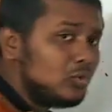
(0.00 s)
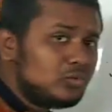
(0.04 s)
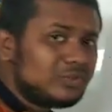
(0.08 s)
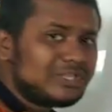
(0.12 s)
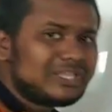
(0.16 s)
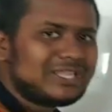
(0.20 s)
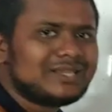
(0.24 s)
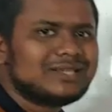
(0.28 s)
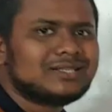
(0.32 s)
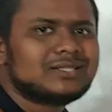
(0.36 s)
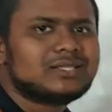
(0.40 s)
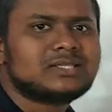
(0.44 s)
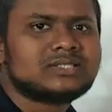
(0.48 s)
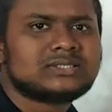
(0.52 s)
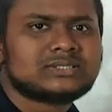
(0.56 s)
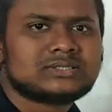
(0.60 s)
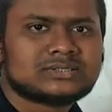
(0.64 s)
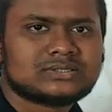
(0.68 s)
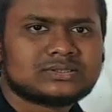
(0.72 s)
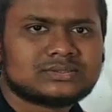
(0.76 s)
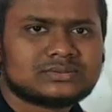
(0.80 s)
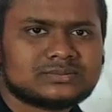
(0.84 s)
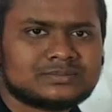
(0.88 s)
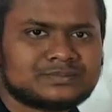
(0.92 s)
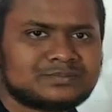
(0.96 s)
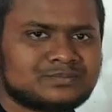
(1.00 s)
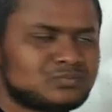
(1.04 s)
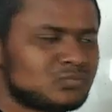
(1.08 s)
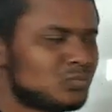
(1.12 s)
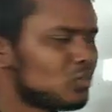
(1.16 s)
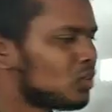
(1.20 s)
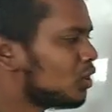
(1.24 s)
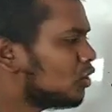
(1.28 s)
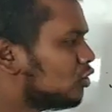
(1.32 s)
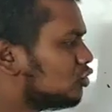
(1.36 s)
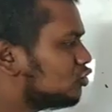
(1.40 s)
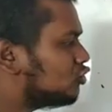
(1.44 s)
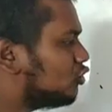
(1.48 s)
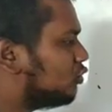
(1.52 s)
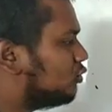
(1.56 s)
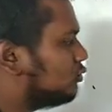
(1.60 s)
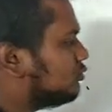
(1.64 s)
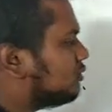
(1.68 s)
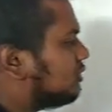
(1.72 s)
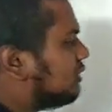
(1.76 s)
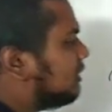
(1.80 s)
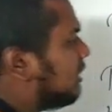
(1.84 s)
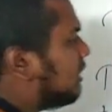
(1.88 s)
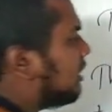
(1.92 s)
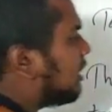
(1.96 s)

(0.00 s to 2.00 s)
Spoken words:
we get this? So